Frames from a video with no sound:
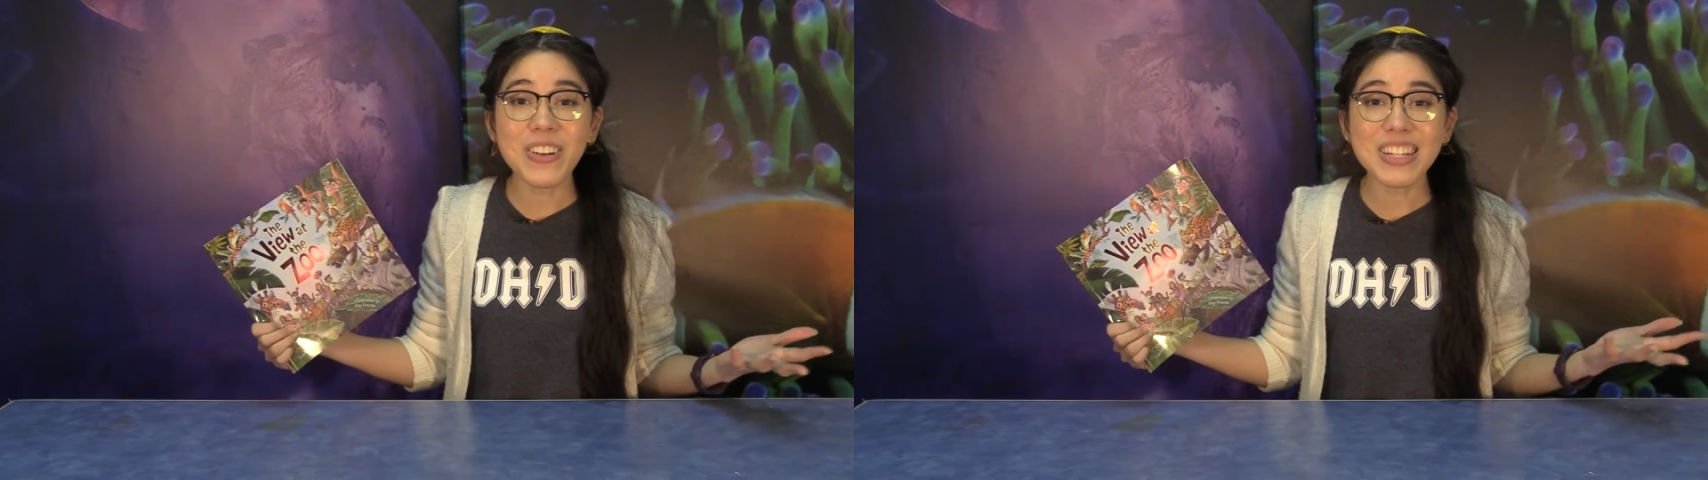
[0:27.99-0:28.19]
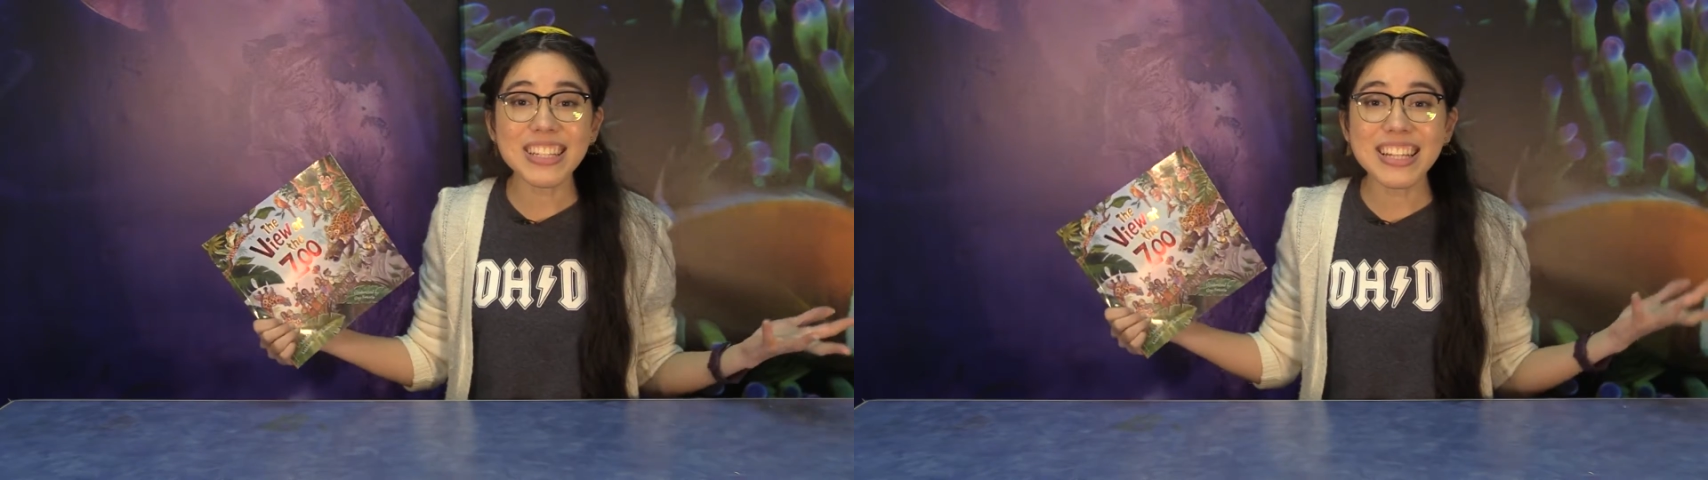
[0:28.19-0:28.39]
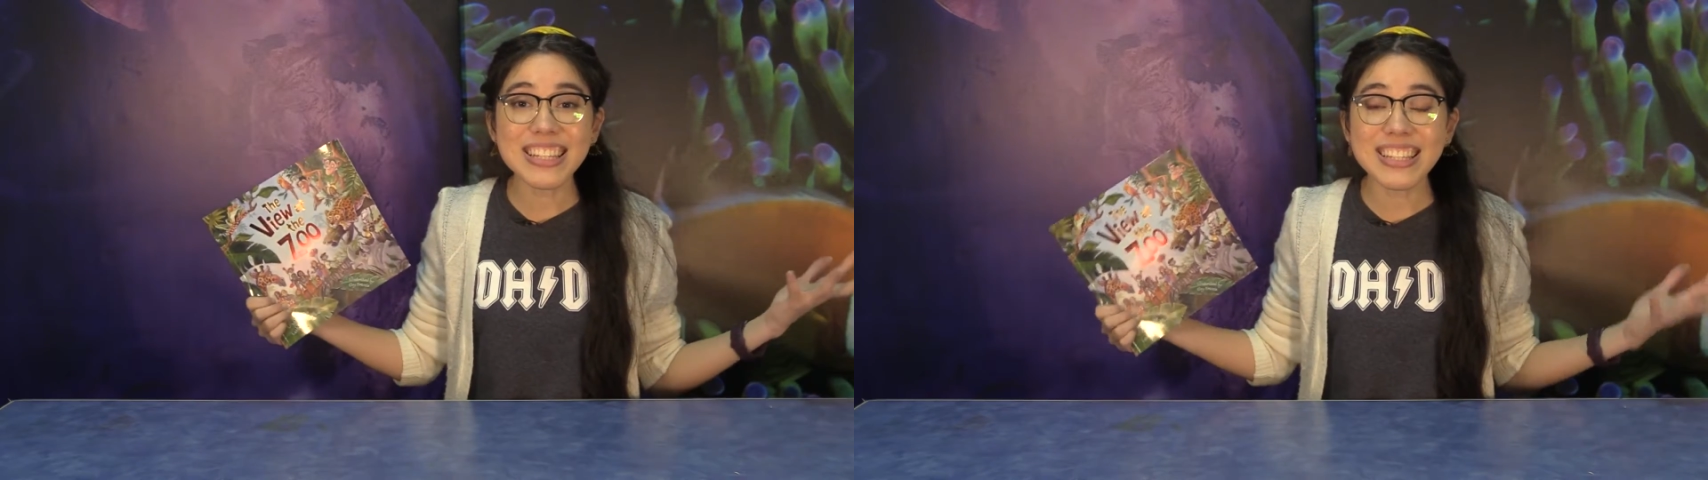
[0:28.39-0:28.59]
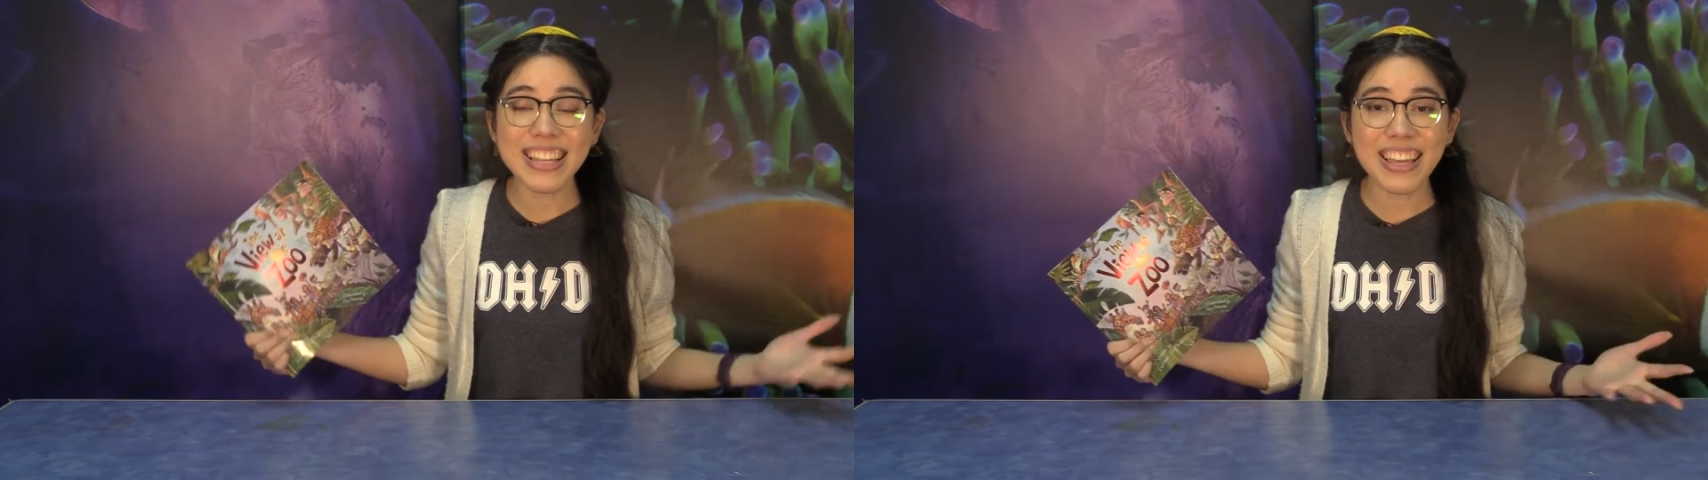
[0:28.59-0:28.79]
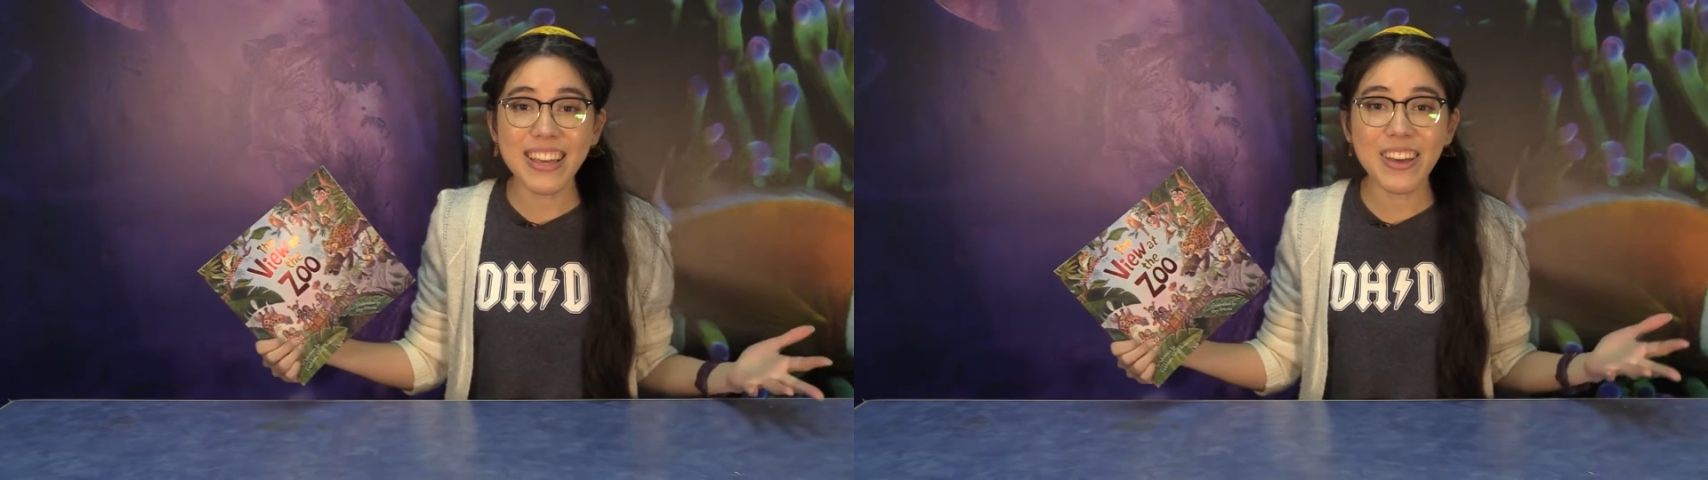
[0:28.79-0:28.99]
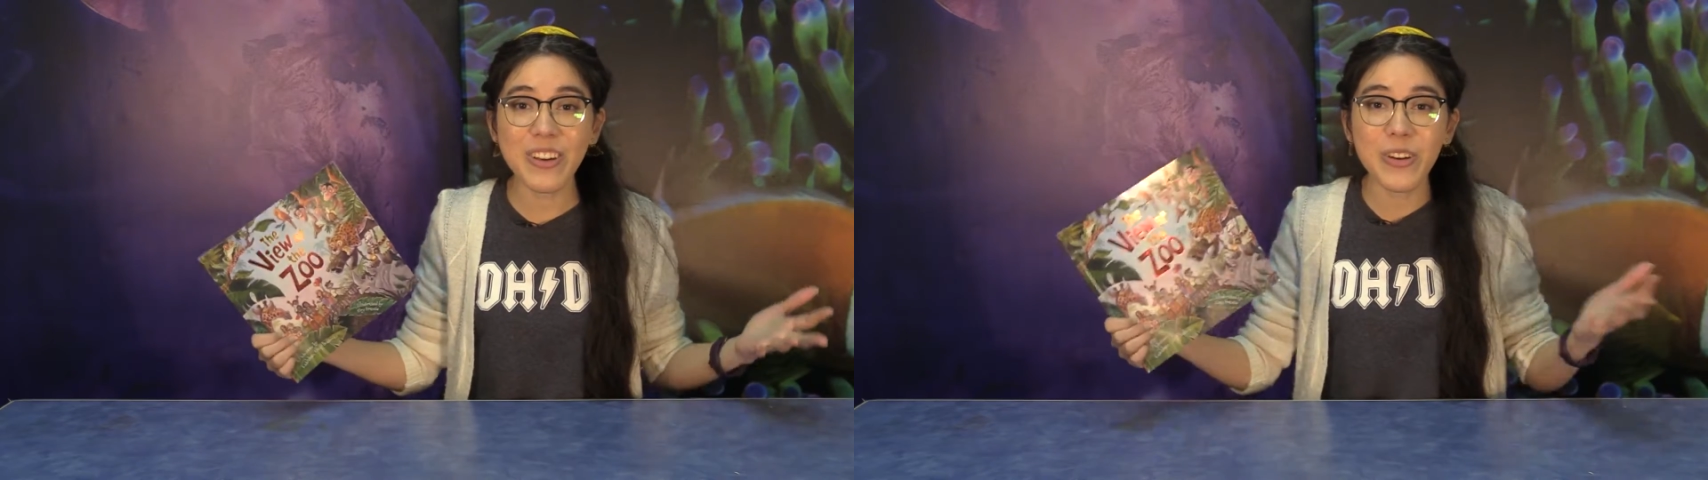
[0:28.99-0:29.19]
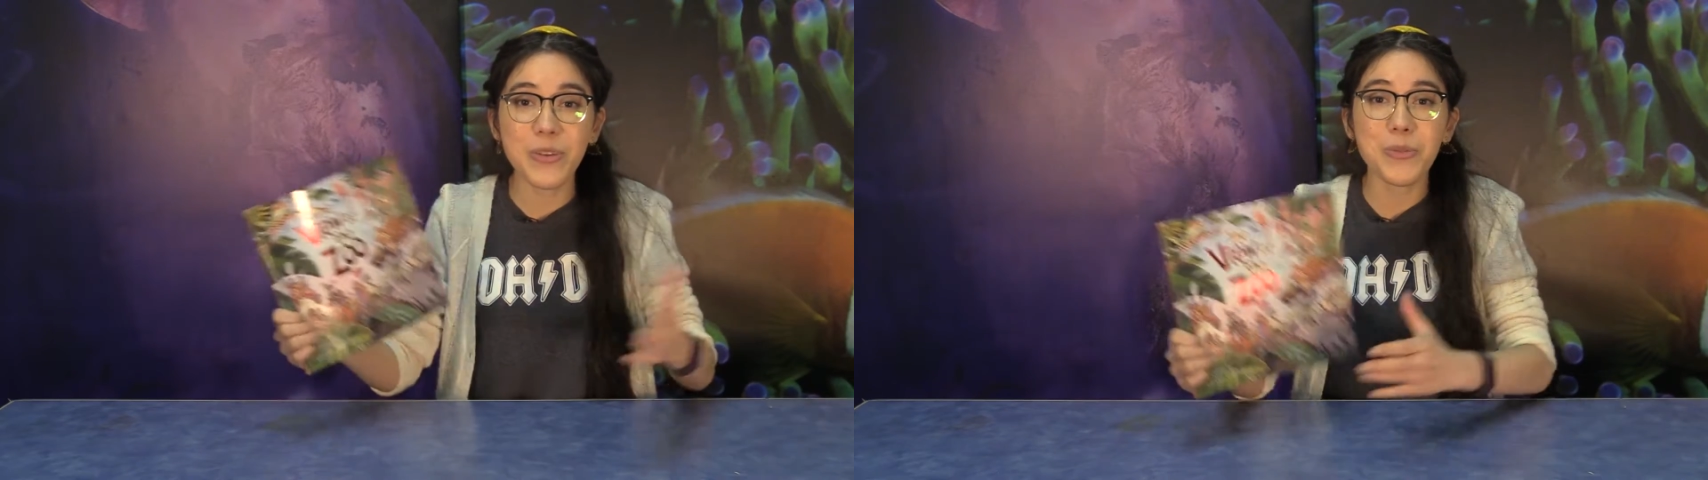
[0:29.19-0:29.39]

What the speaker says: good to see you.